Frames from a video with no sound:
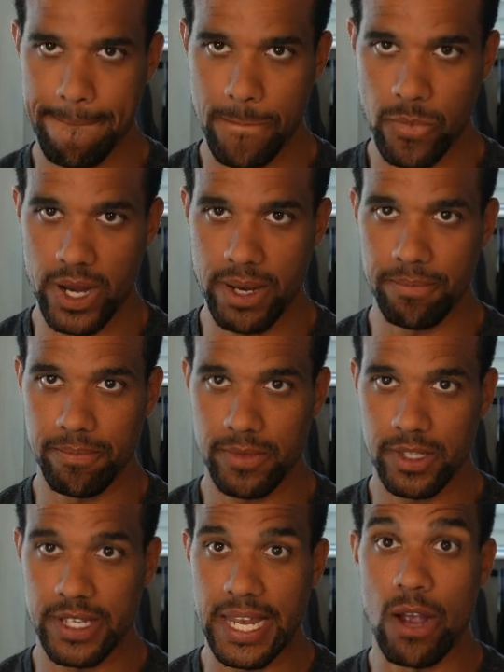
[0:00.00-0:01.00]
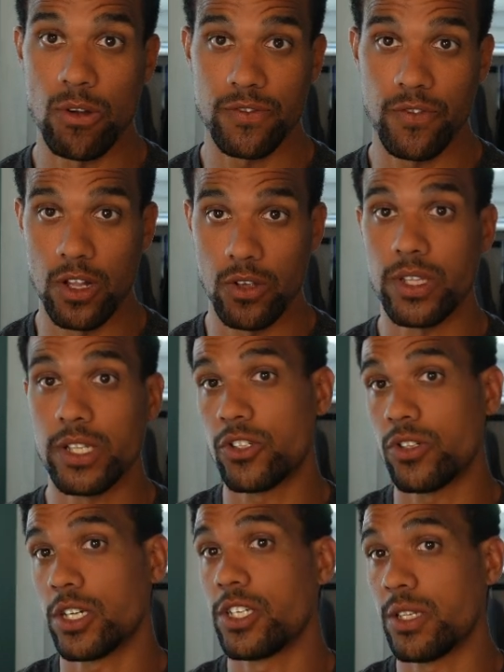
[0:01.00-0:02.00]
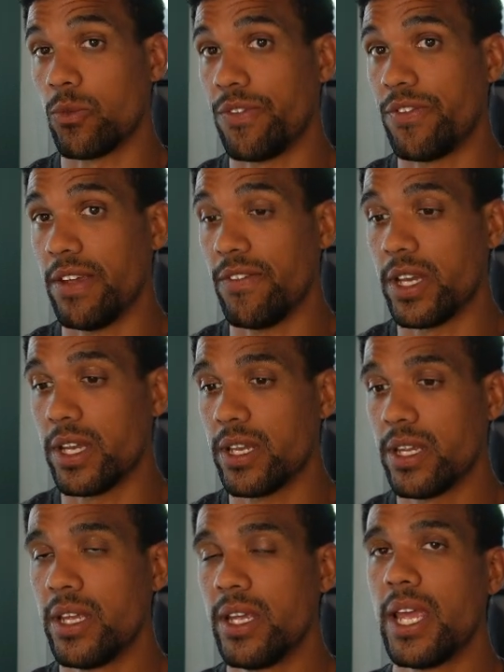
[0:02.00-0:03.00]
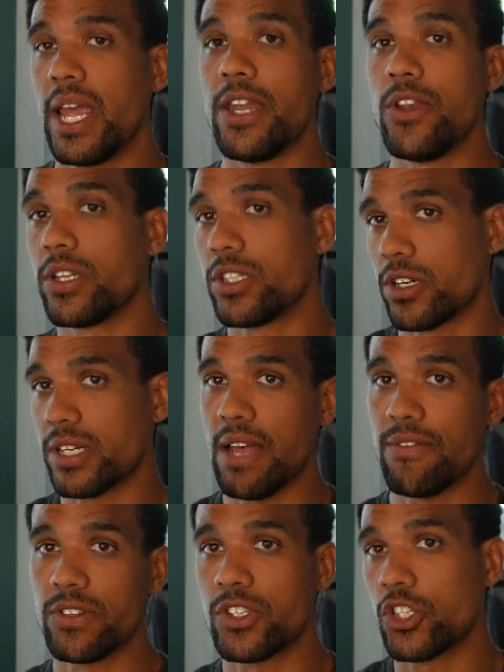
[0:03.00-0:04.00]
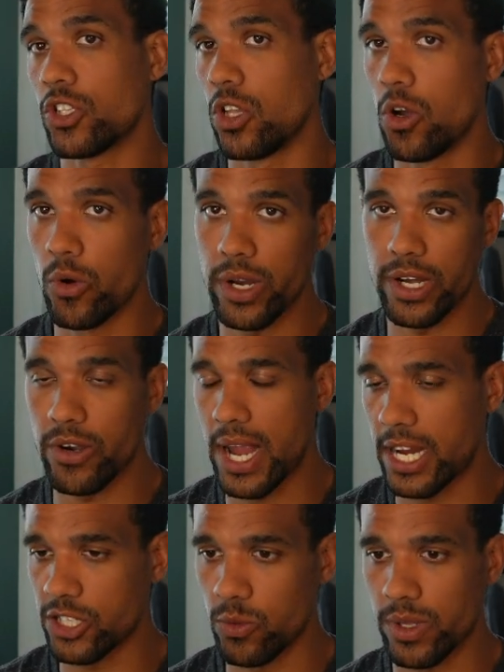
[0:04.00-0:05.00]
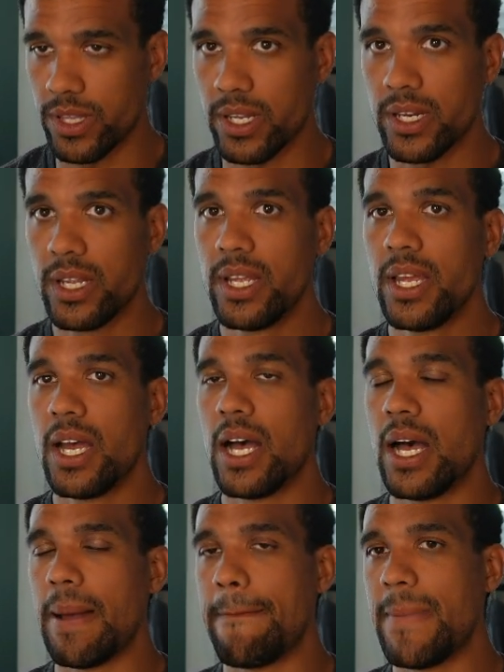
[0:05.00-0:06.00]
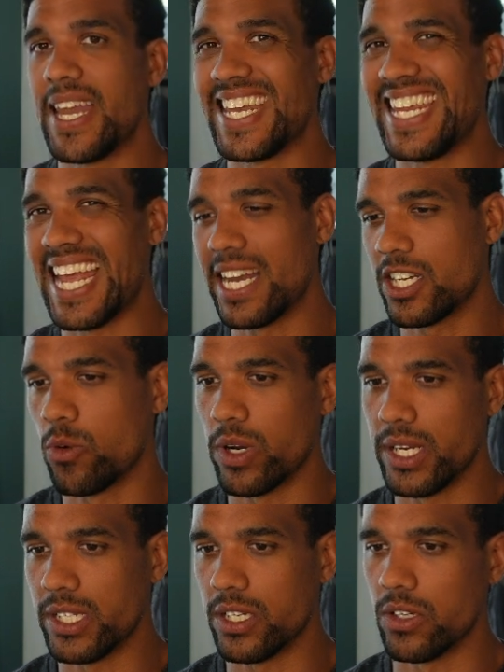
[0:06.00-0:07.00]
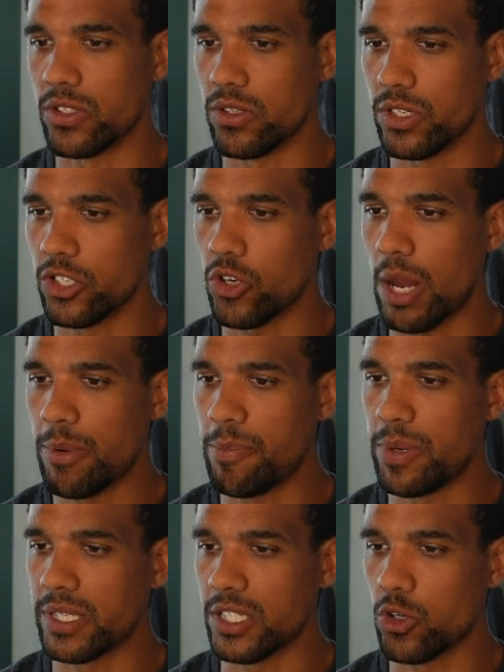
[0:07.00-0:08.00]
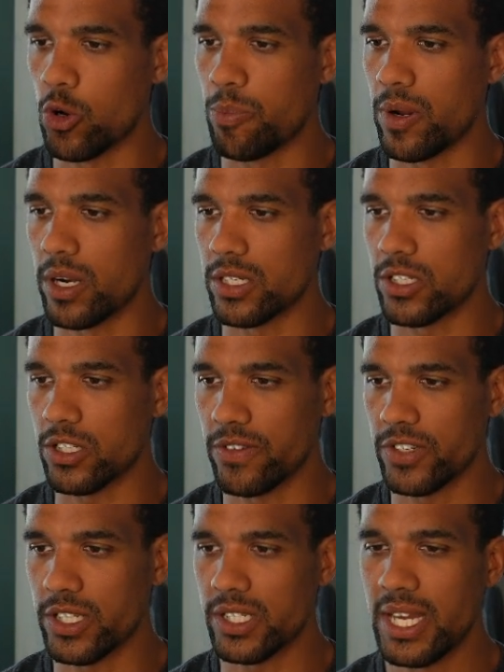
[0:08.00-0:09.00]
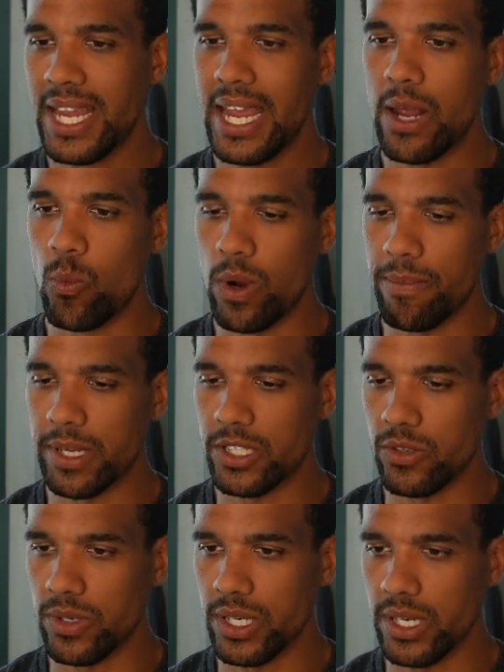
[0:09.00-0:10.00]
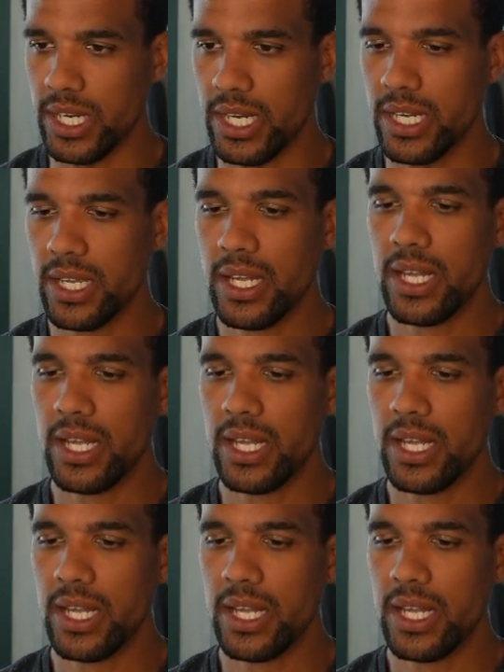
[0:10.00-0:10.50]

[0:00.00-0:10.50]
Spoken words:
Right? Now it's following the instructions that we've given it, and you can start to have a slower interaction with it and get it to where it needs to go. So describe your business, core products and services, and what makes you unique.